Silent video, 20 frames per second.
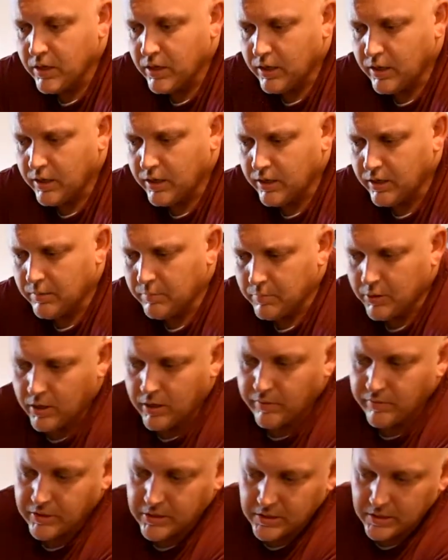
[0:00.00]

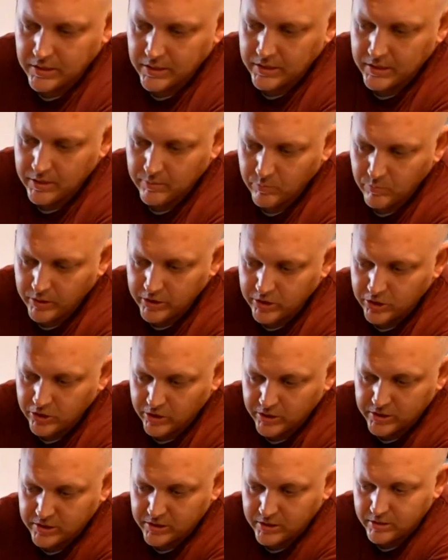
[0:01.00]
obviously, and then we
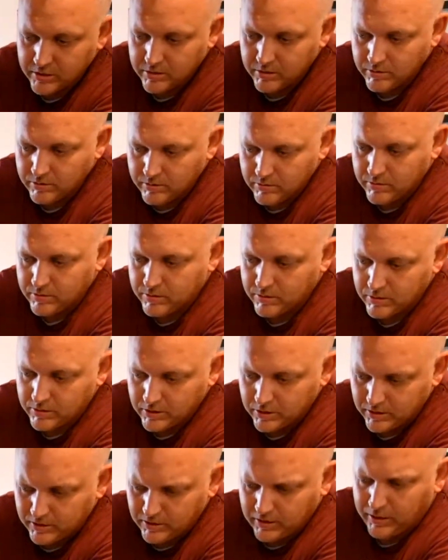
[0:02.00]
just
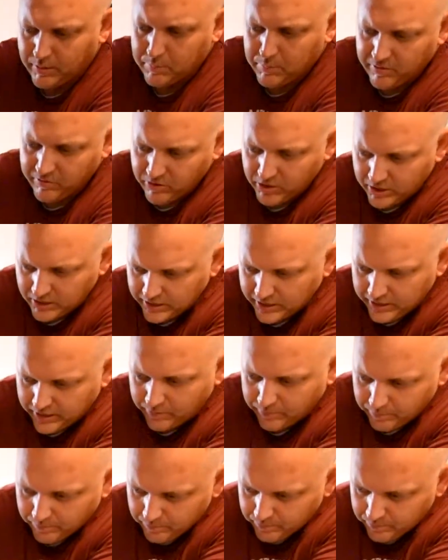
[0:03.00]
clamp everything down.